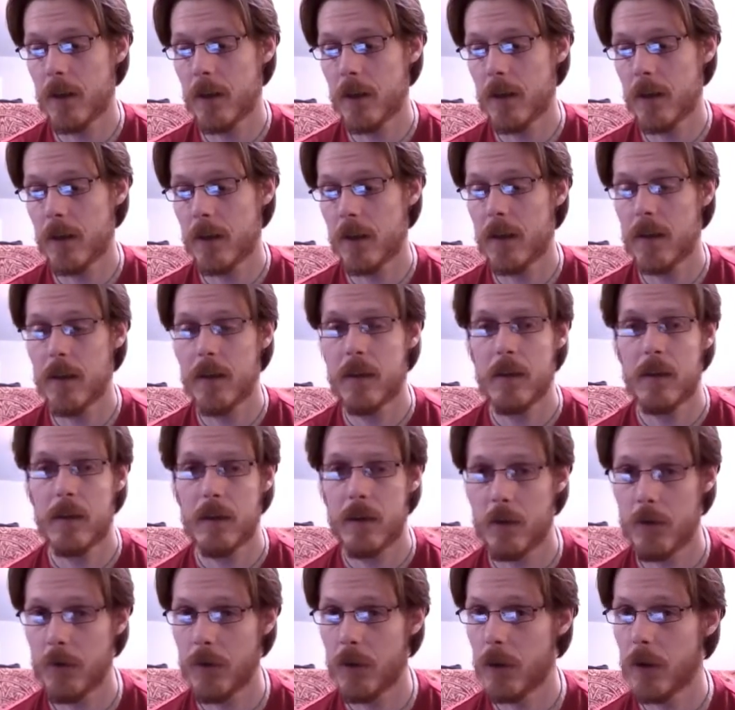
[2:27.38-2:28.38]

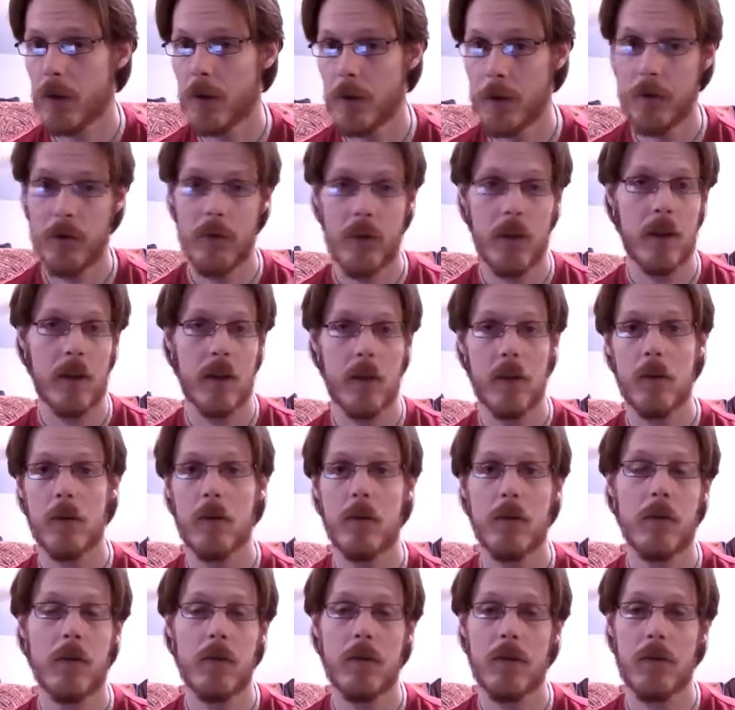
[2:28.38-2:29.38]
regarding
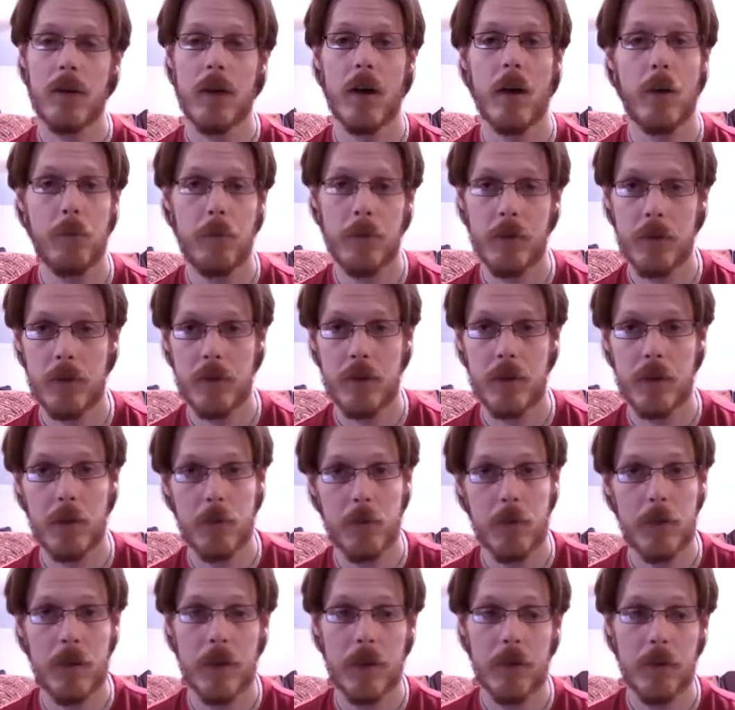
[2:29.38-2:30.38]
growth, setting goals,
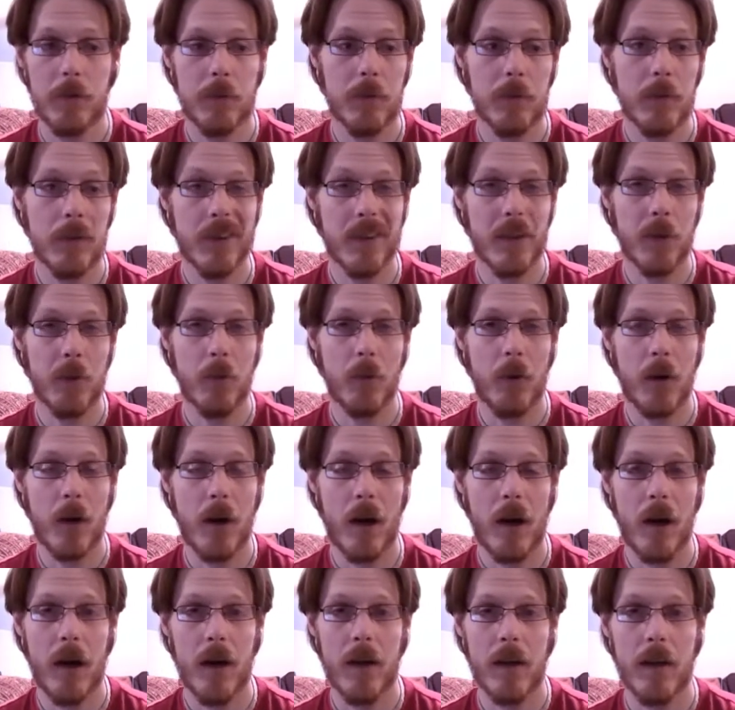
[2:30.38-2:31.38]
accomplishing what you
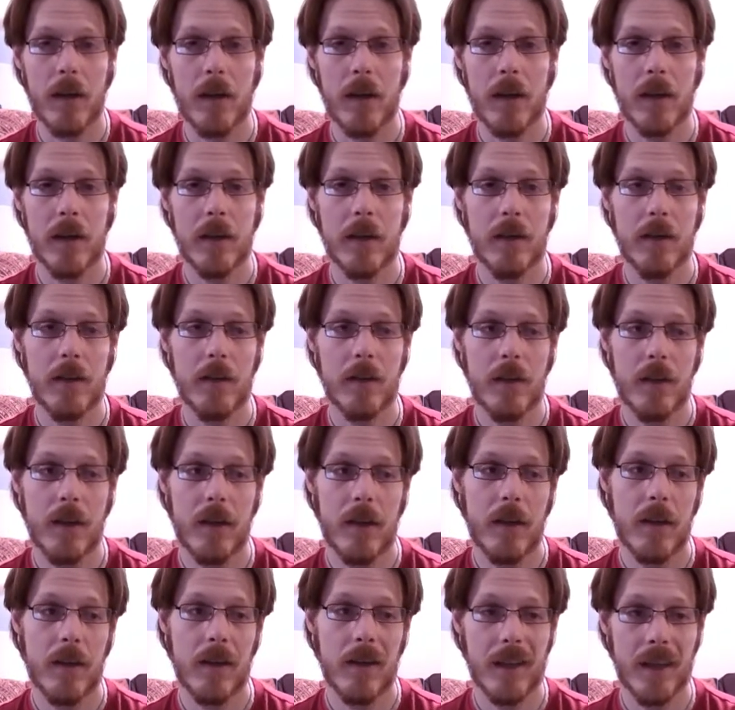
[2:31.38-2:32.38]
really want,
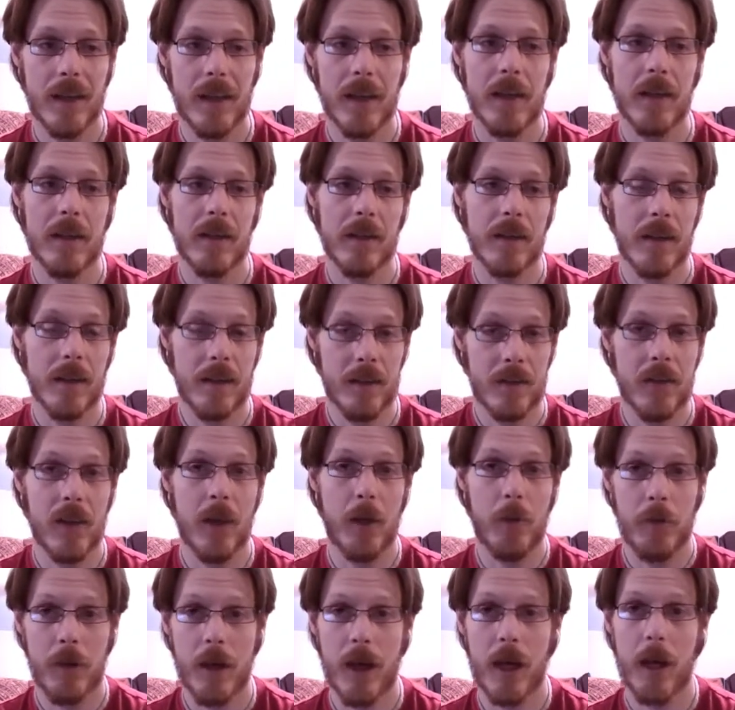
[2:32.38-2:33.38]
and
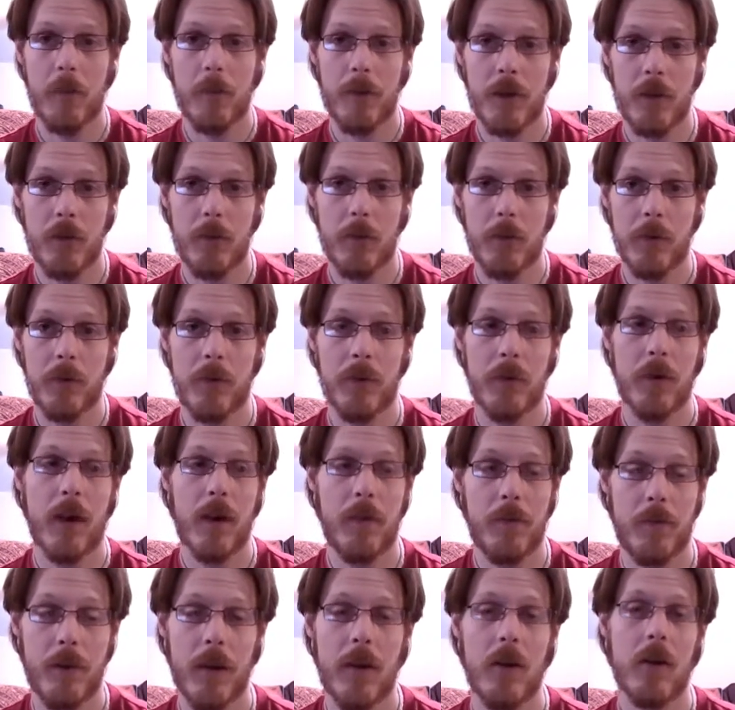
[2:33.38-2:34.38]
letting, at the same time,
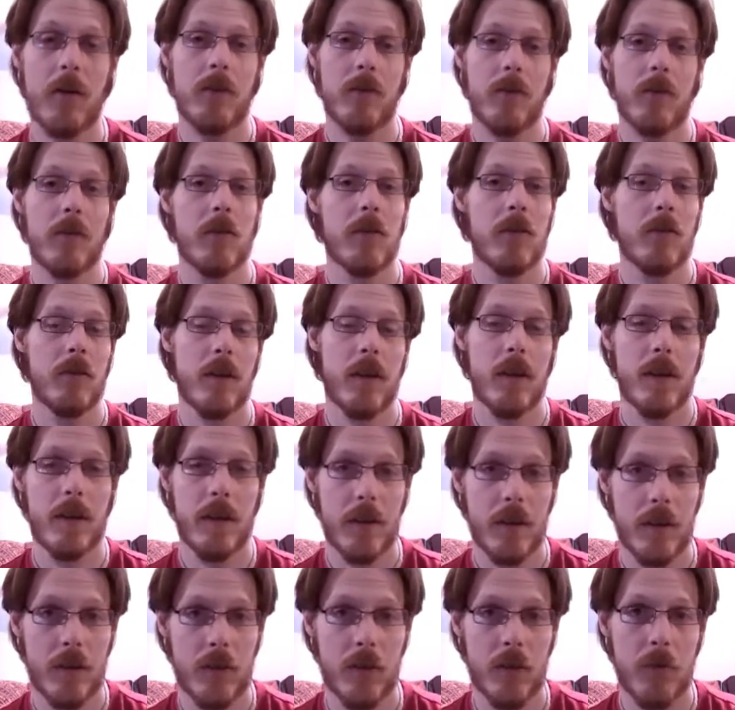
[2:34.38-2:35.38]
I suppose you have to
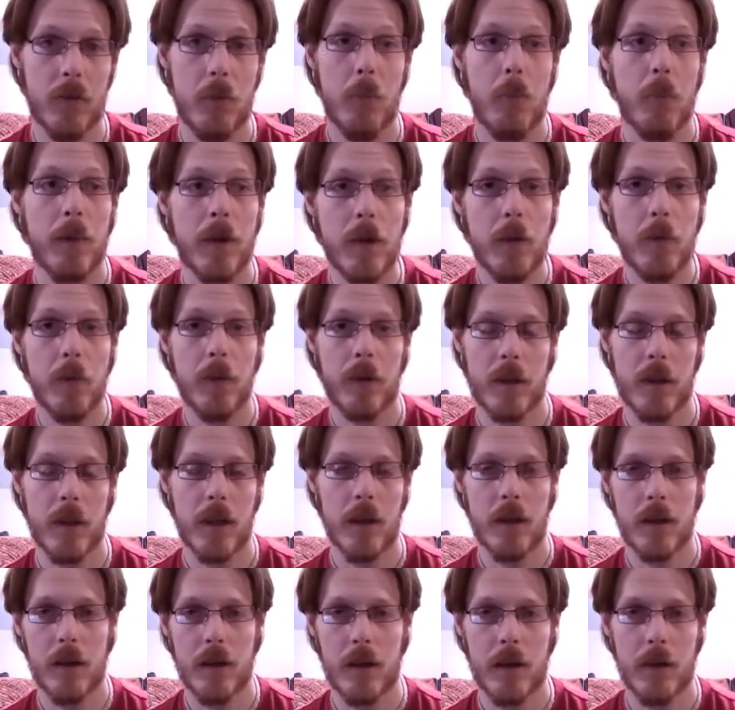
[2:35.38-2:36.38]
also just let things
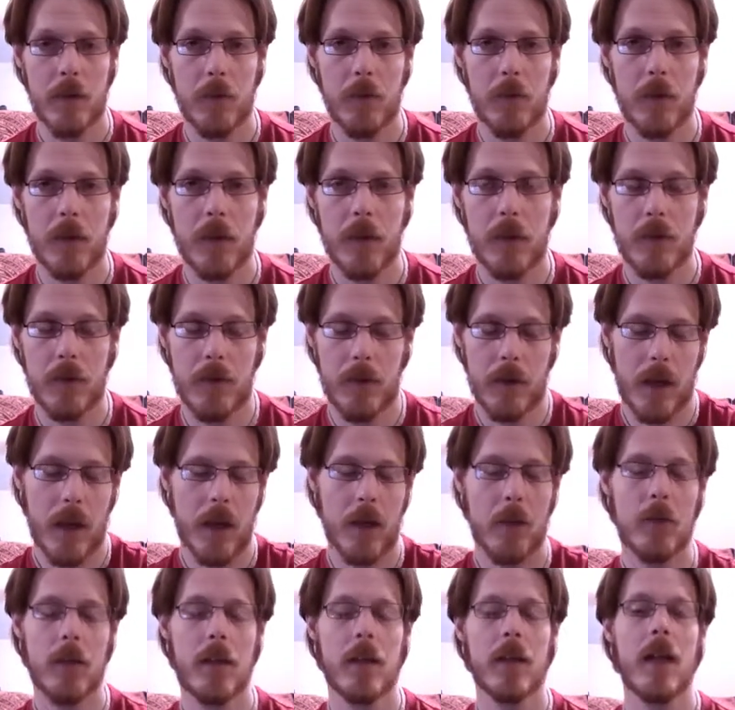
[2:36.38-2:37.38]
be what they are.
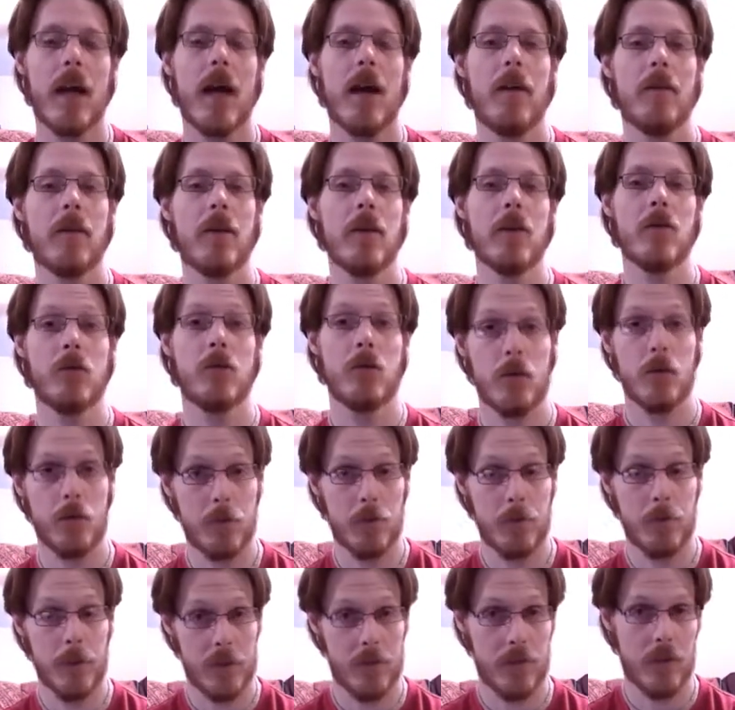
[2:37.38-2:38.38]
I only
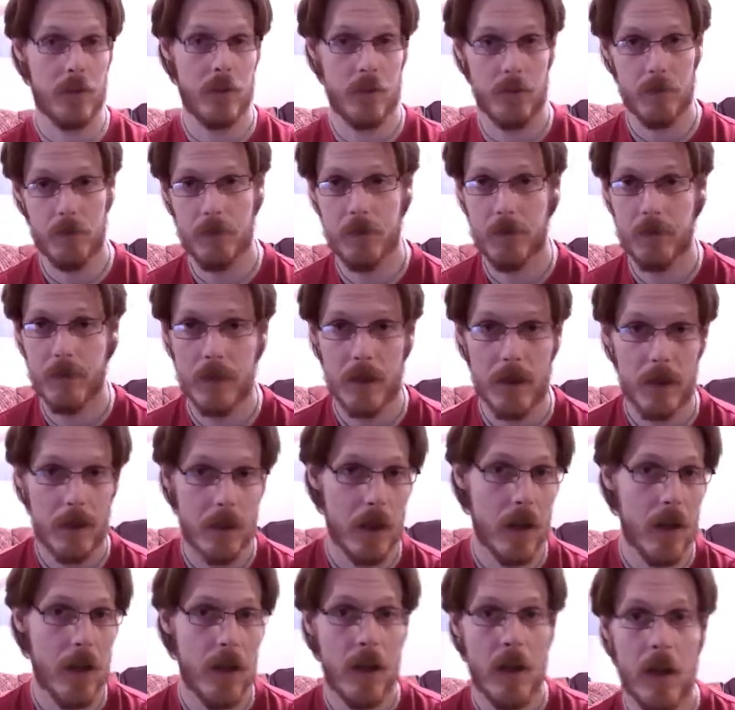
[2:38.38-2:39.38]
have control over
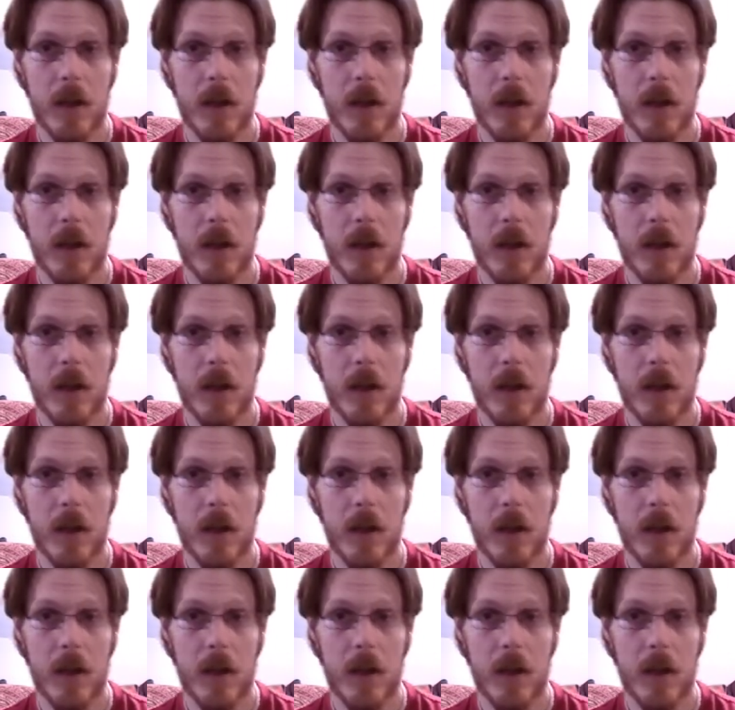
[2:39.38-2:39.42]
myself.